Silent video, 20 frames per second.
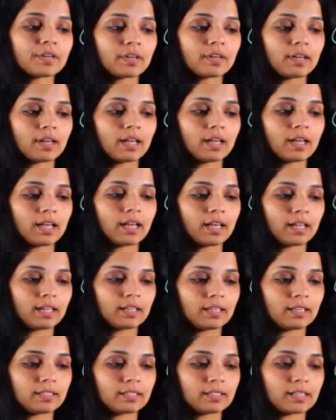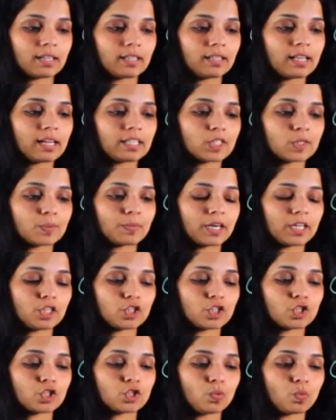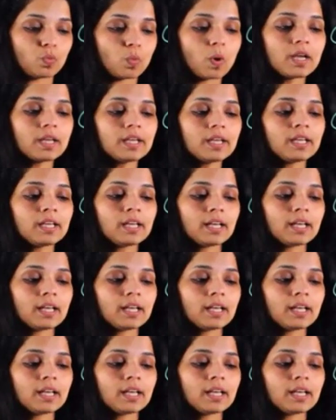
And that's minus 2y.